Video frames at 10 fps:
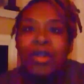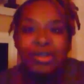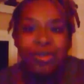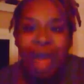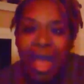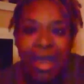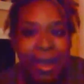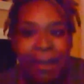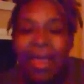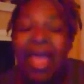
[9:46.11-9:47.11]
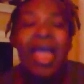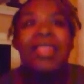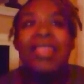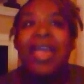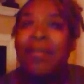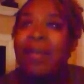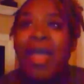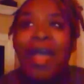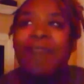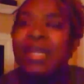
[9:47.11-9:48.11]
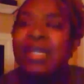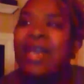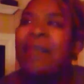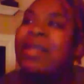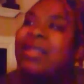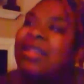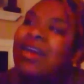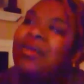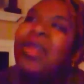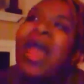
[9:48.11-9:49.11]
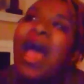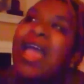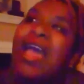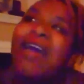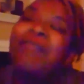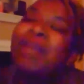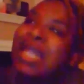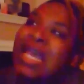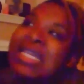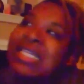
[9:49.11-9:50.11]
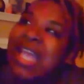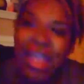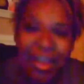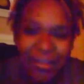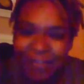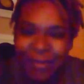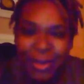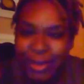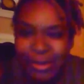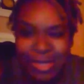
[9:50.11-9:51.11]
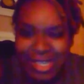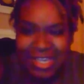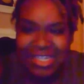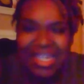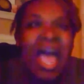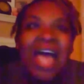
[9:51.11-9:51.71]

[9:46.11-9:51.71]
dried up and they may have been dead, but look what I have placed here for you, sis.